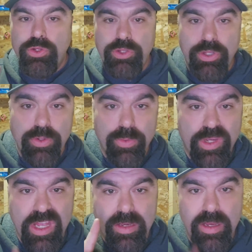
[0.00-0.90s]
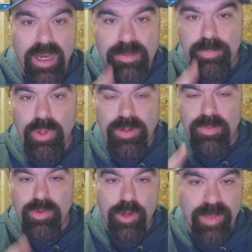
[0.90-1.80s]
You cannot put
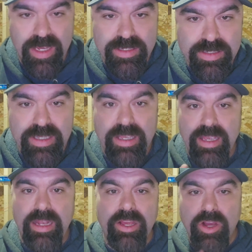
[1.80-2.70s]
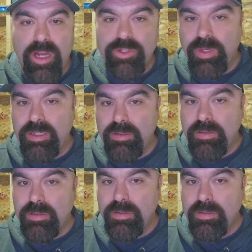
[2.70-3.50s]
Romex in a conduit